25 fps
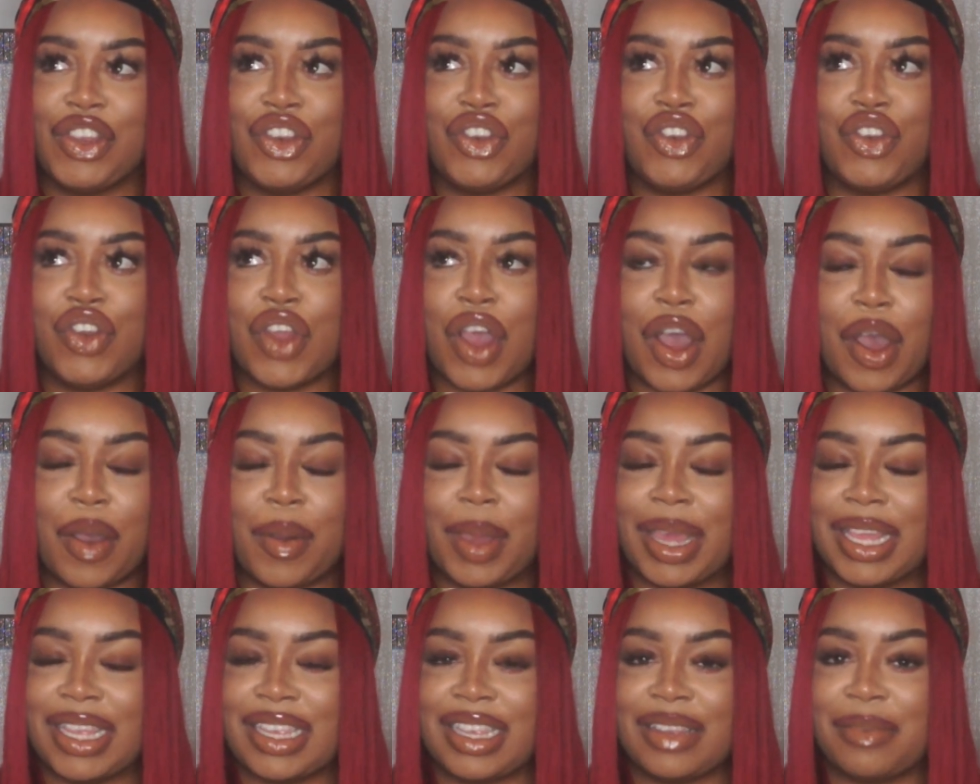No,
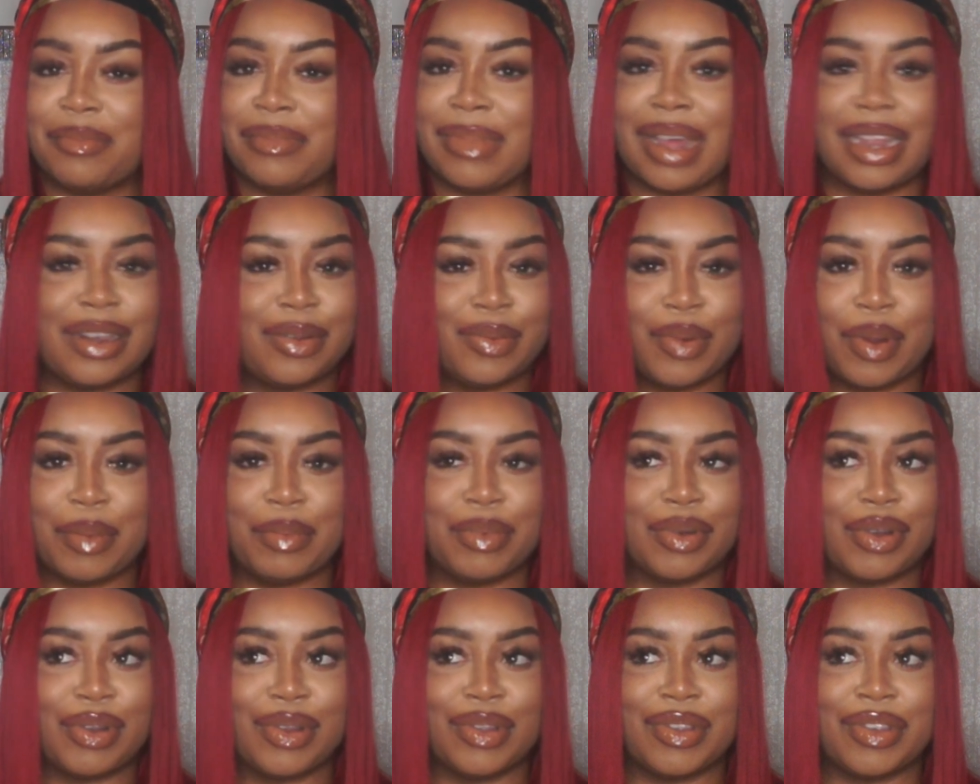it's a mad
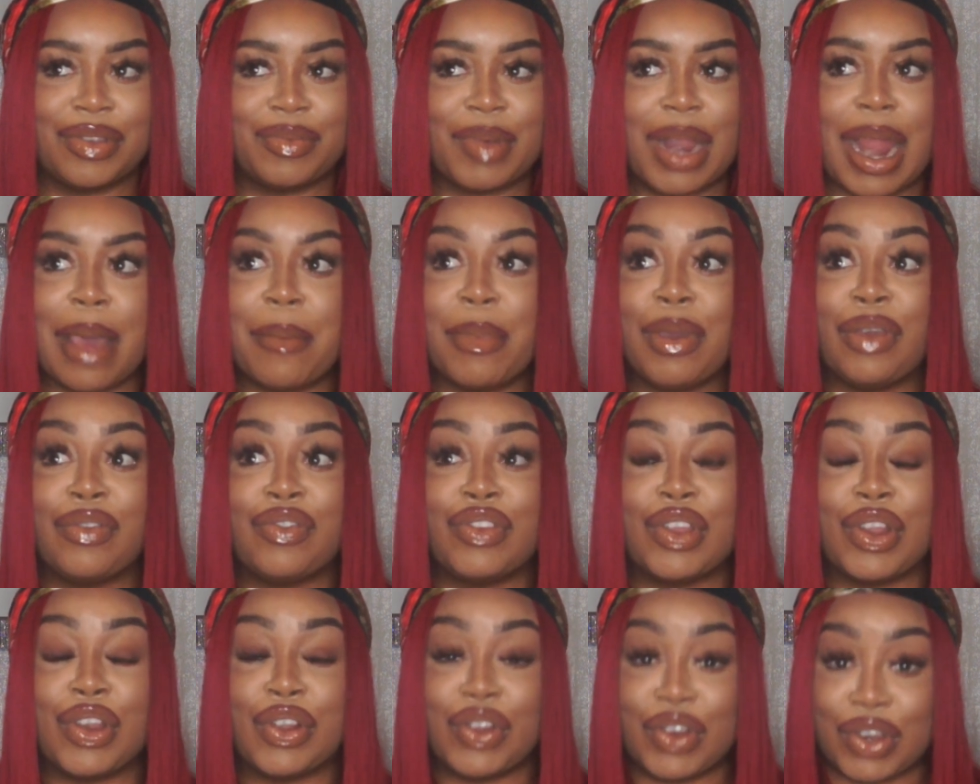one because when I
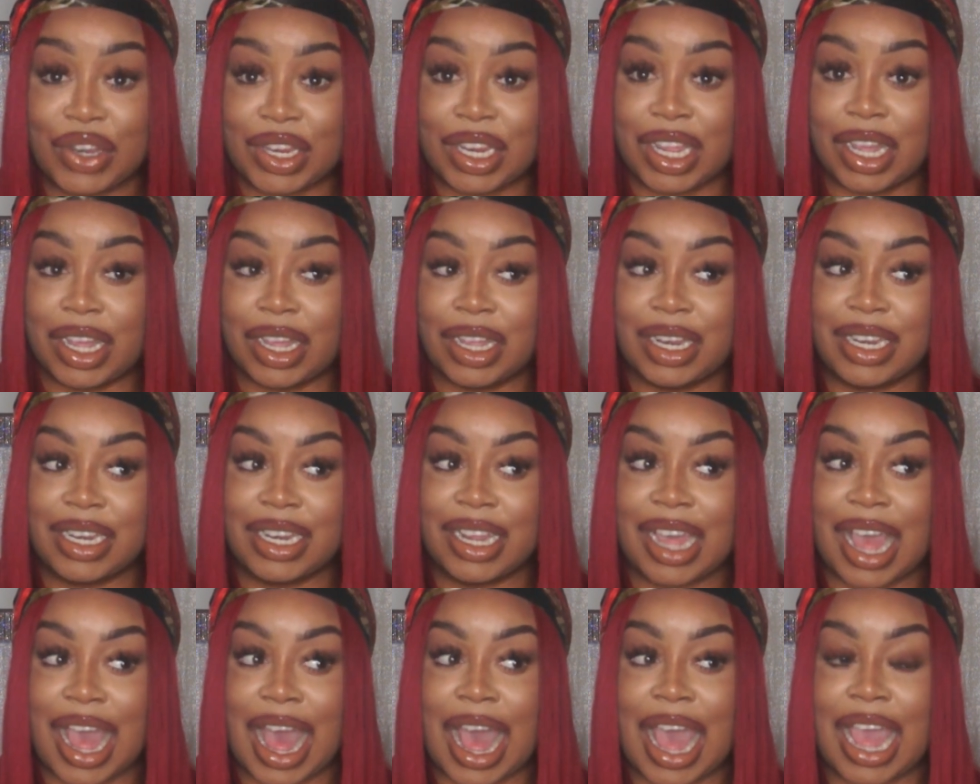moved to London,
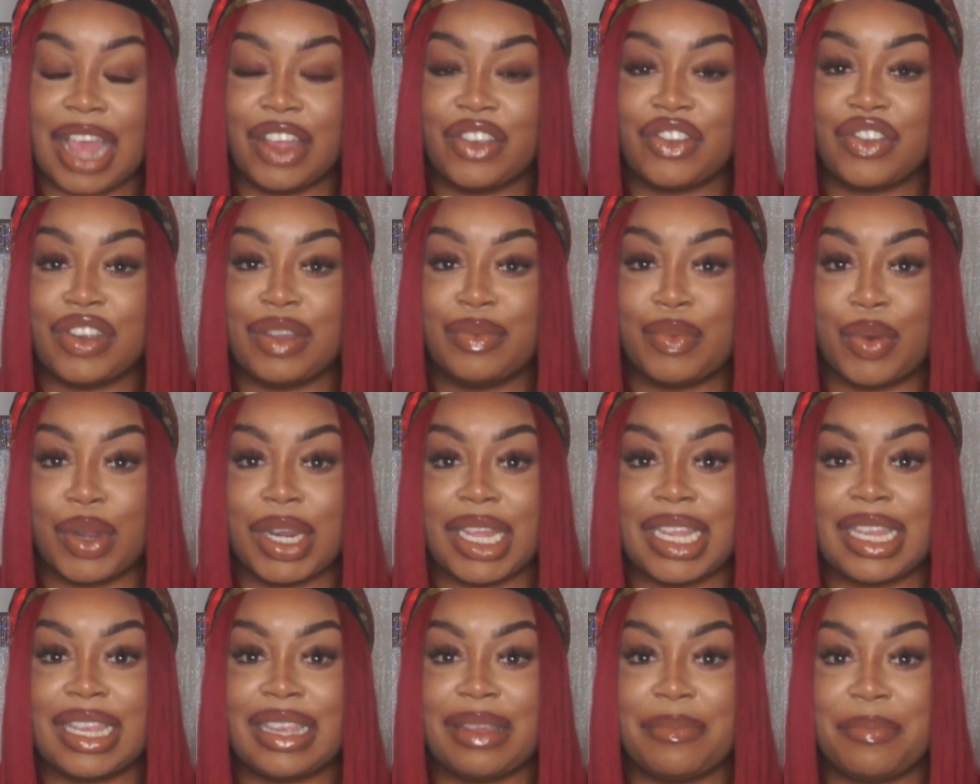I actually
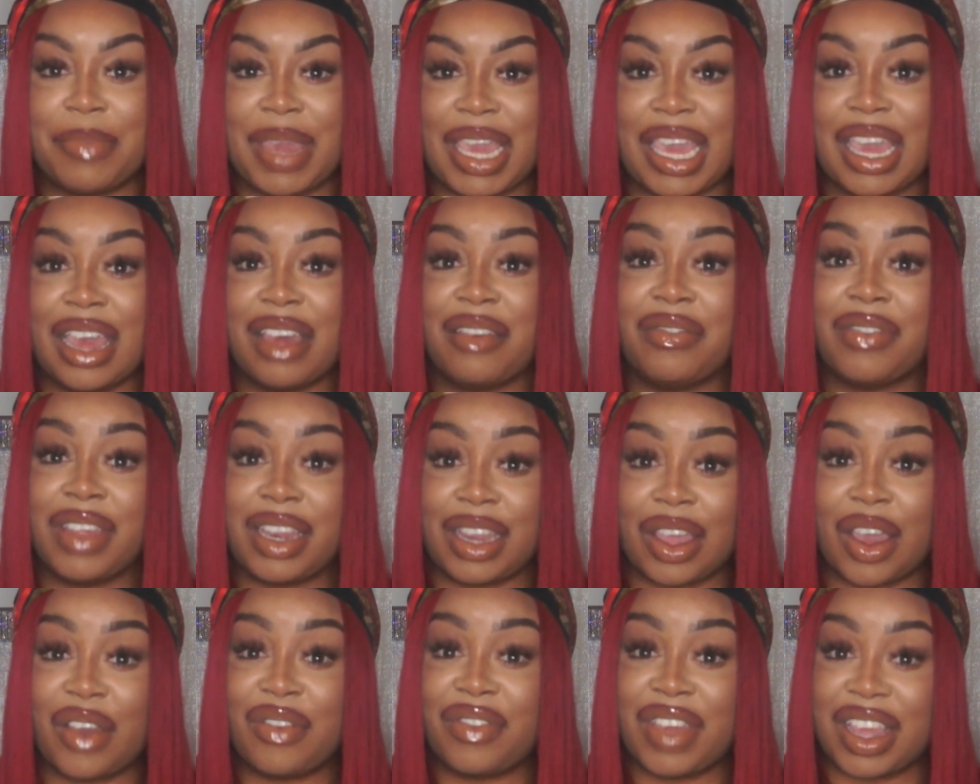wanted to be a
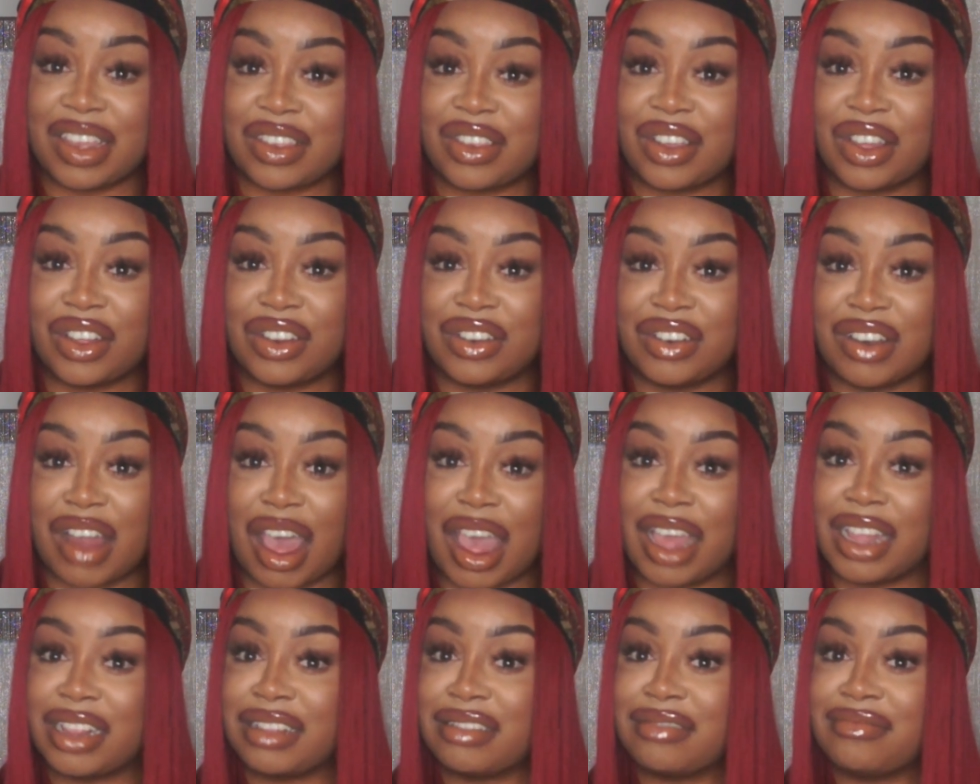video vixen.
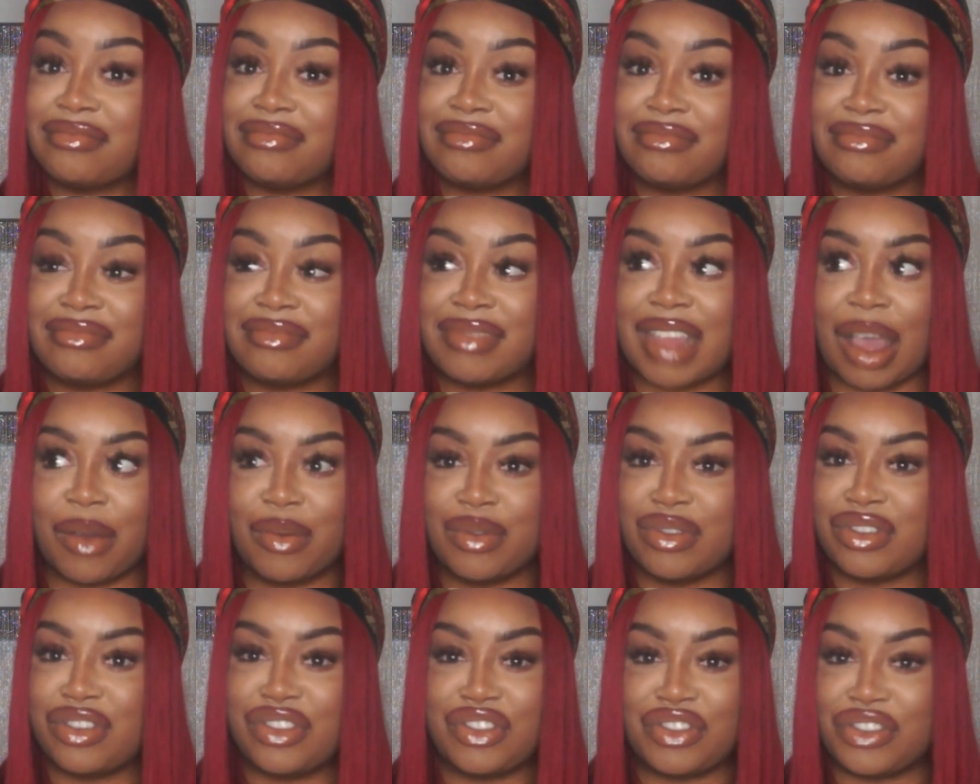Like, that
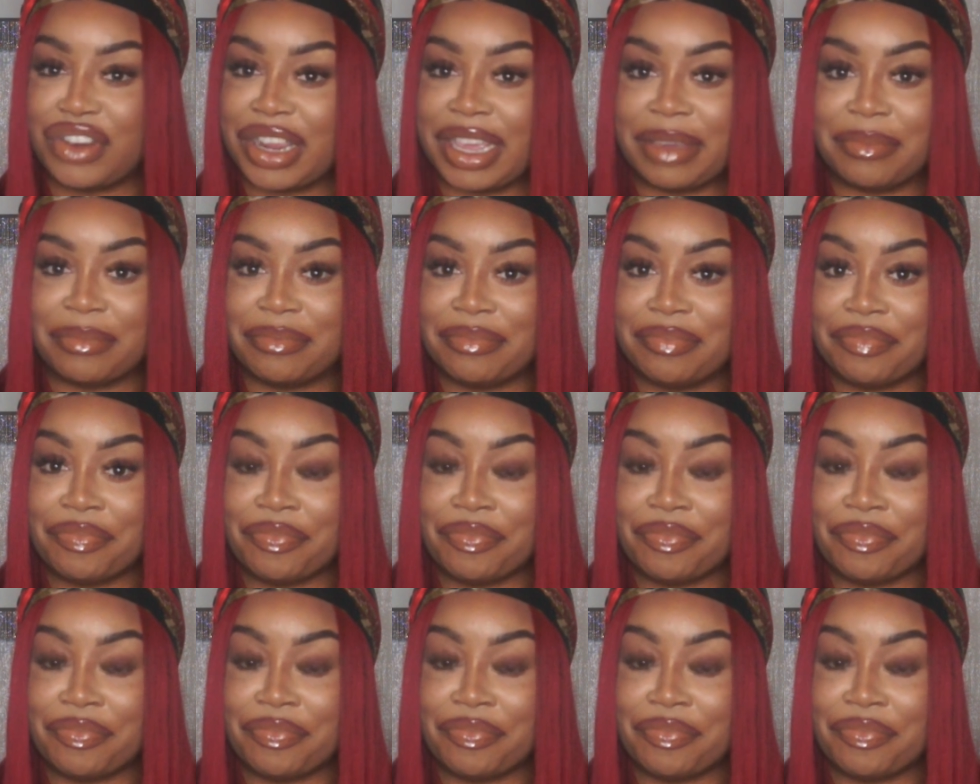was the dream.